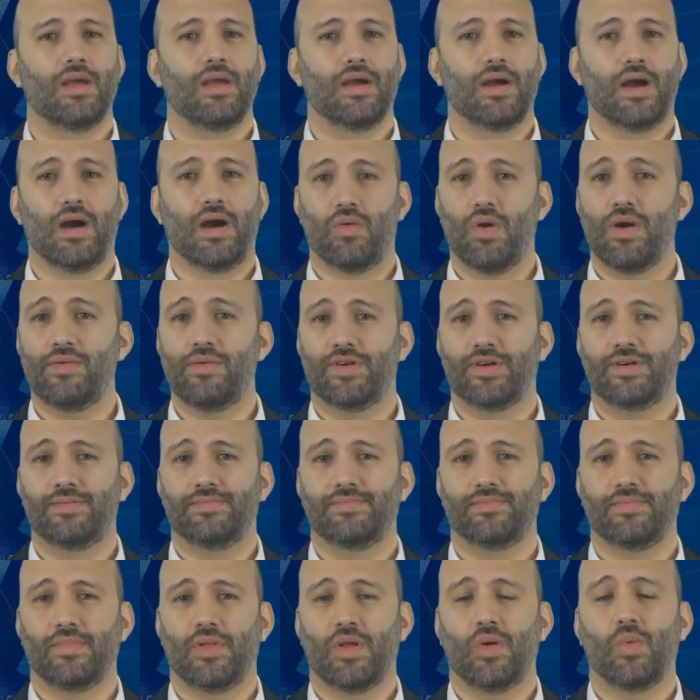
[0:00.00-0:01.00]
However,
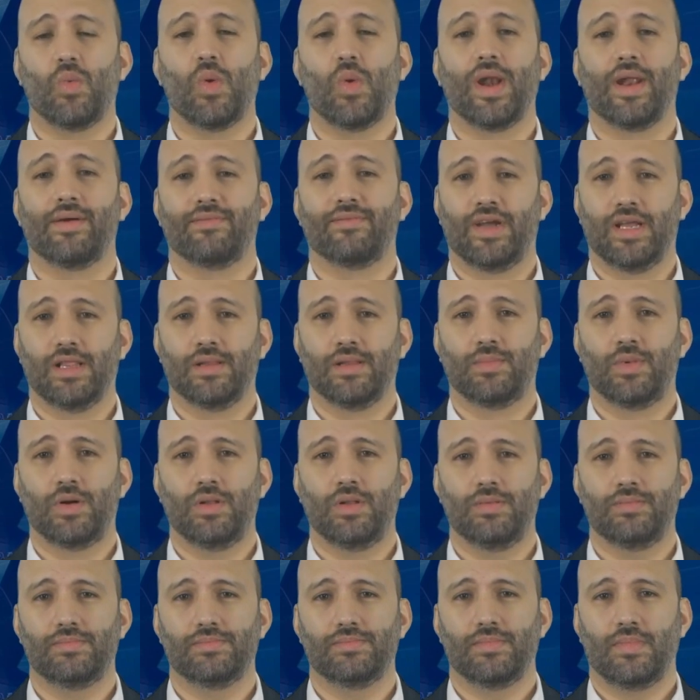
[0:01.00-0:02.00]
when
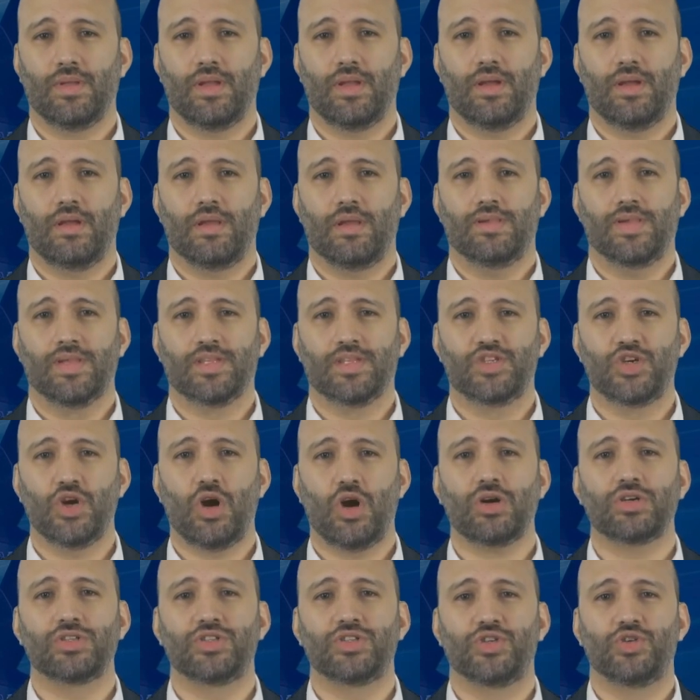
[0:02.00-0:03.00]
available, the
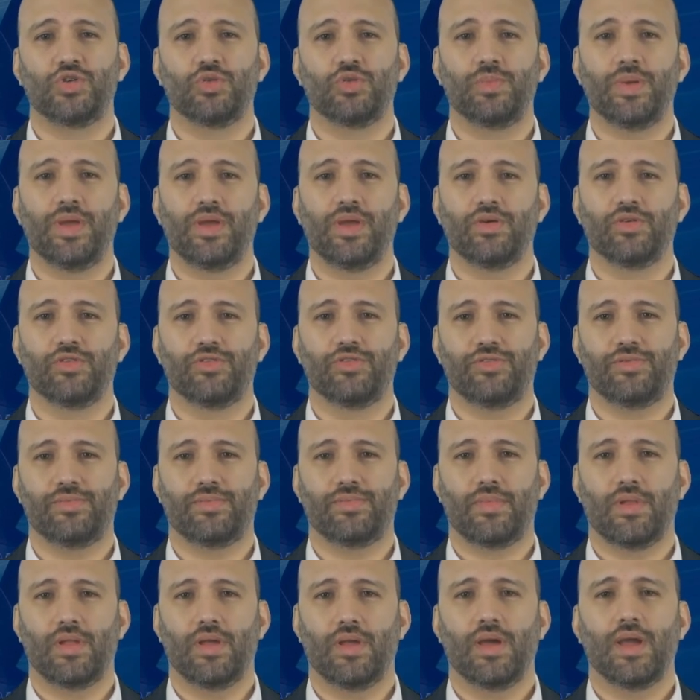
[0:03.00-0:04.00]
chocks should be used
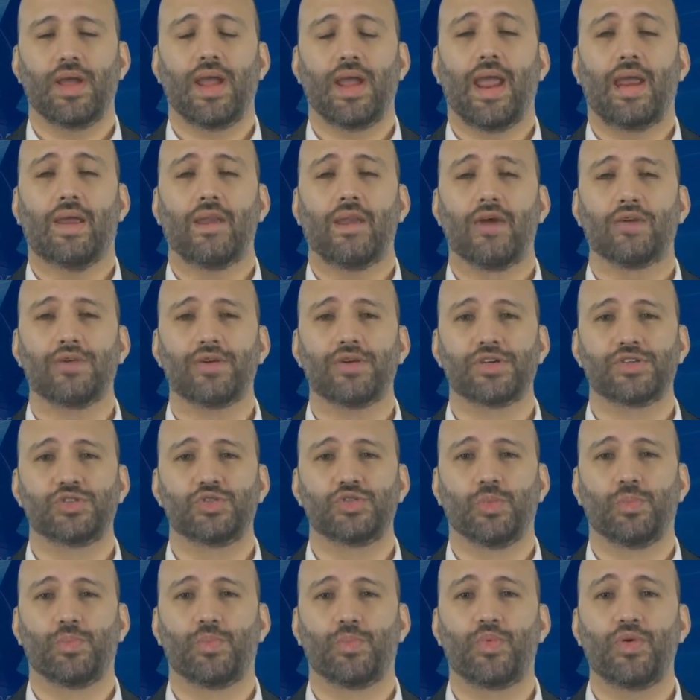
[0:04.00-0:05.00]
in order
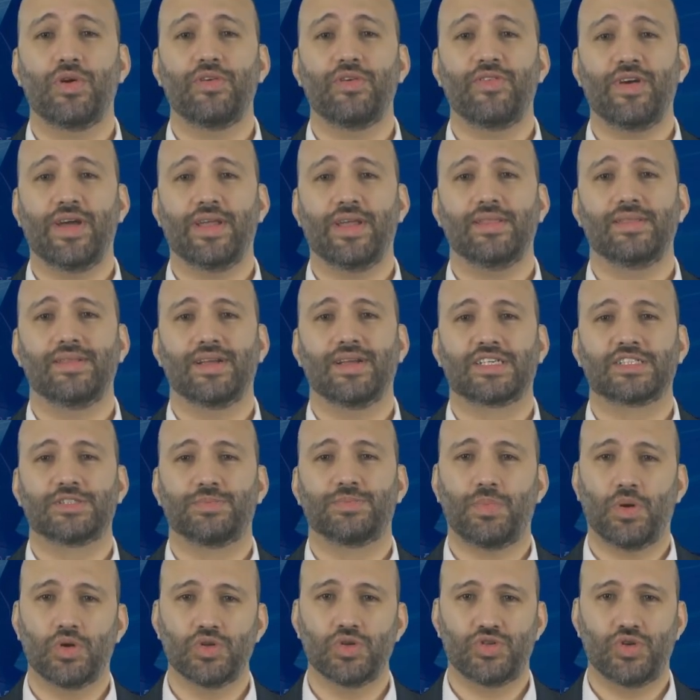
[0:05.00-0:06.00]
to prevent the
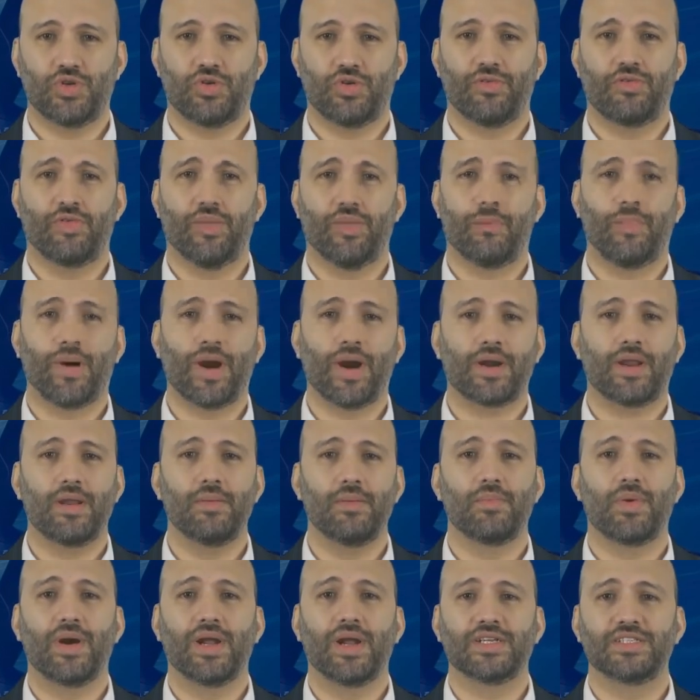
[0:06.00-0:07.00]
exposure of the
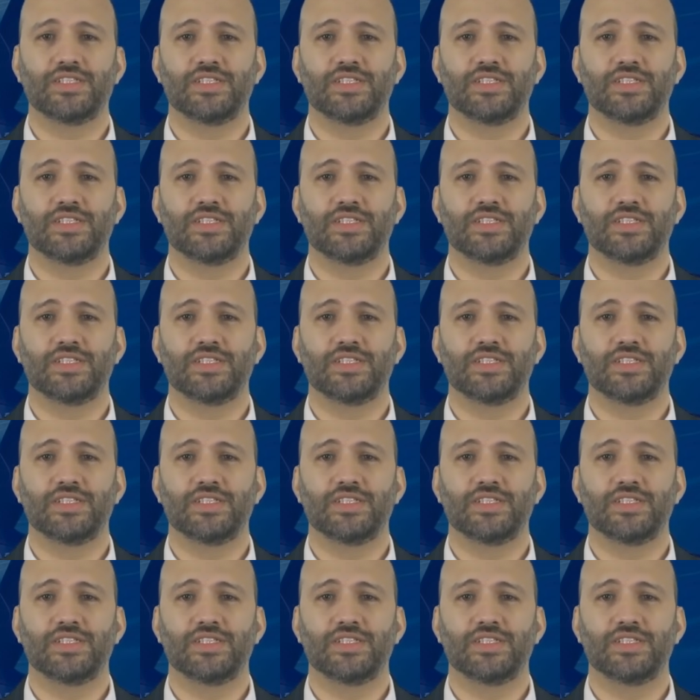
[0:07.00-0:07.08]
parking brake